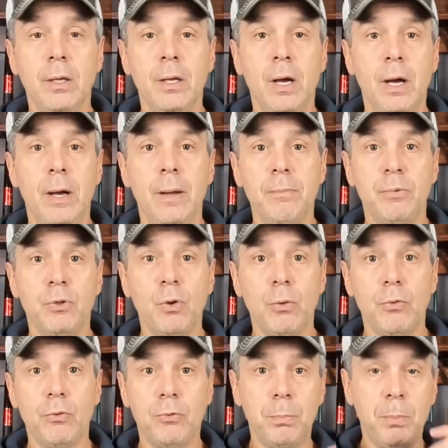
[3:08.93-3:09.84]
Um,
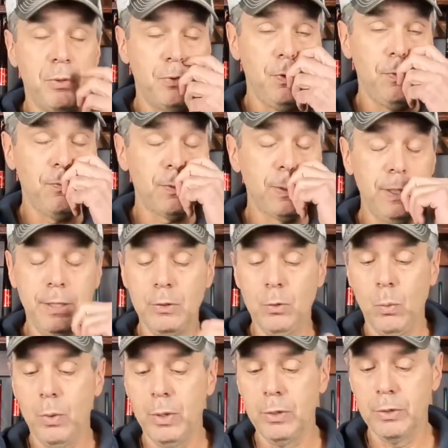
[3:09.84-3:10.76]
so specifically in
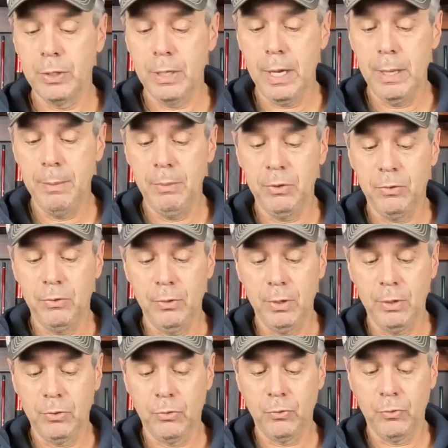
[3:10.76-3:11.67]
the wintertime, it's
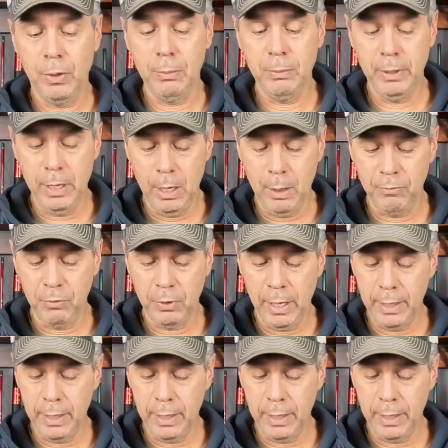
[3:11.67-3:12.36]
extremely helpful.